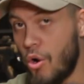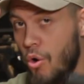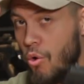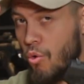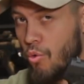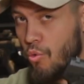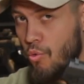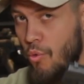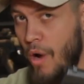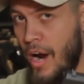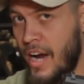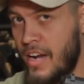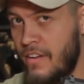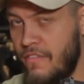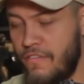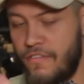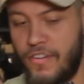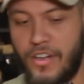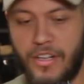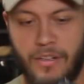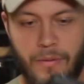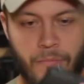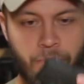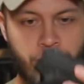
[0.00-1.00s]
right
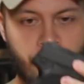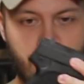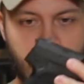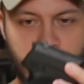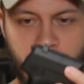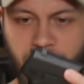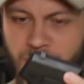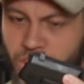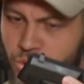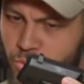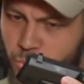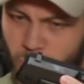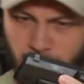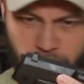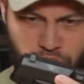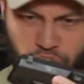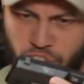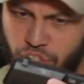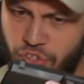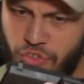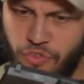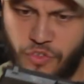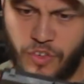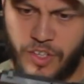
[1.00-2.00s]
fit, this one
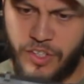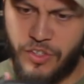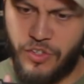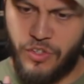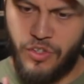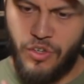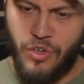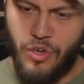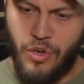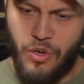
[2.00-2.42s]
just fits